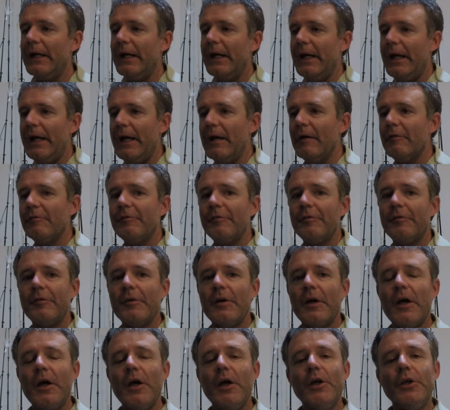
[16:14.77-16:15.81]
If
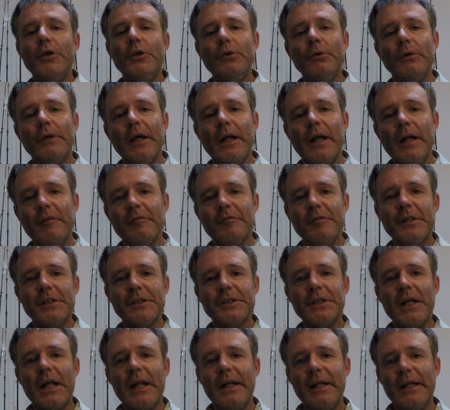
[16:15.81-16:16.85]
you get a
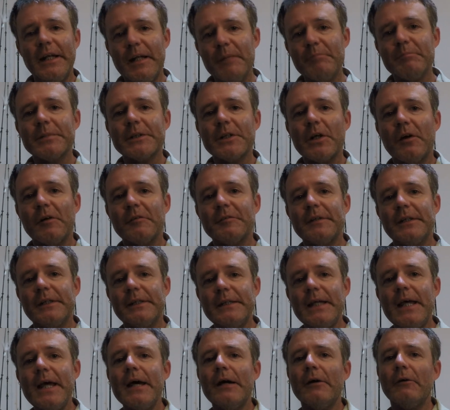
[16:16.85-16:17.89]
fish that nips off the
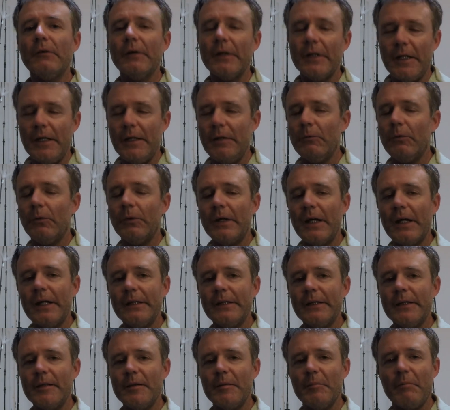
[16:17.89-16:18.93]
tail, he will
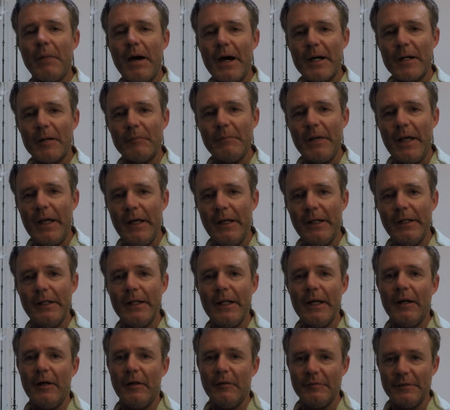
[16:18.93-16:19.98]
get the bottom
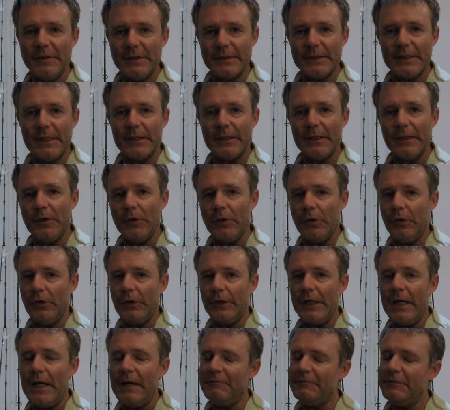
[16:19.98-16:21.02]
end of the second
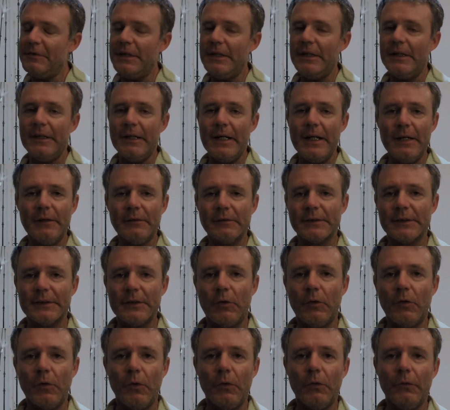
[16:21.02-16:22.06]
hook. If he inhales the
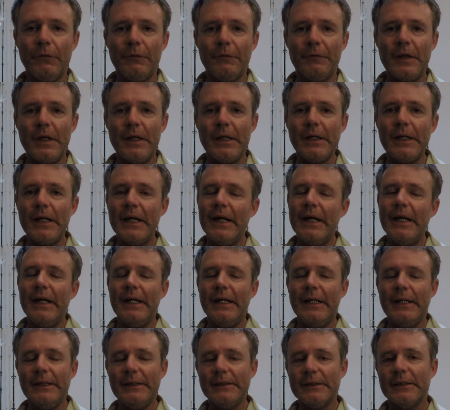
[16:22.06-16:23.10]
whole thing,
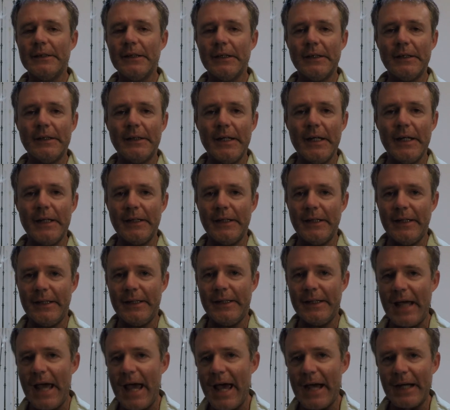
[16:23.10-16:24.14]
he's going to
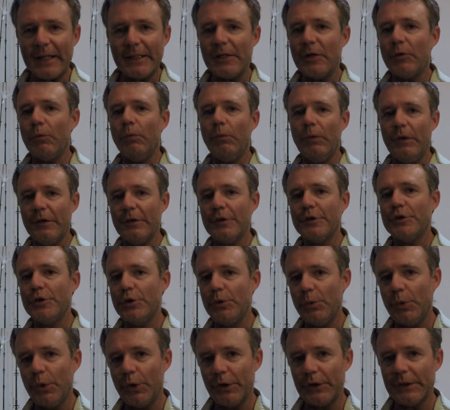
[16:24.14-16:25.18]
get gagged with
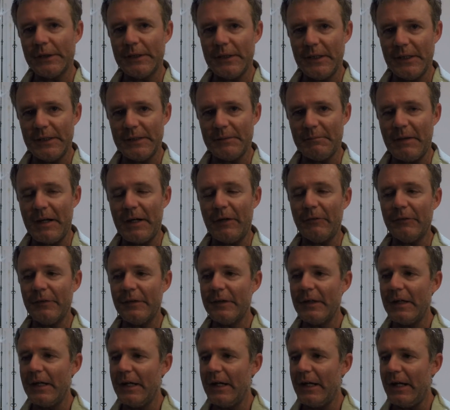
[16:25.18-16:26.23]
2 hooks in his mouth,
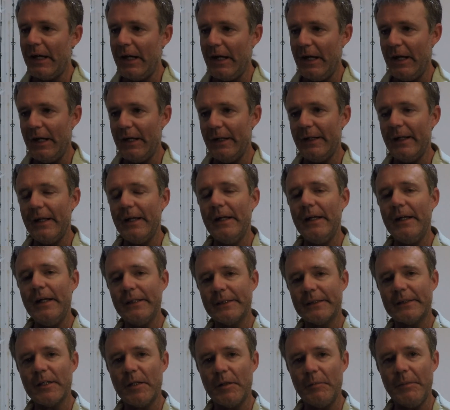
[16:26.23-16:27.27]
and
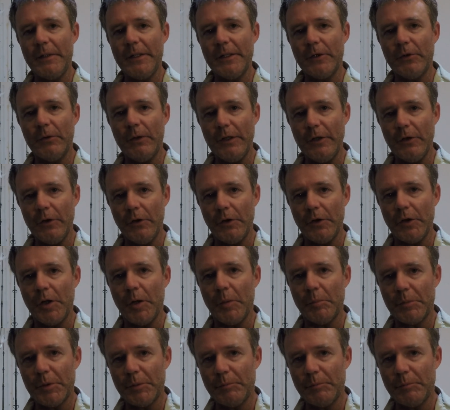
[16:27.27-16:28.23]
it's going to be a great hookup.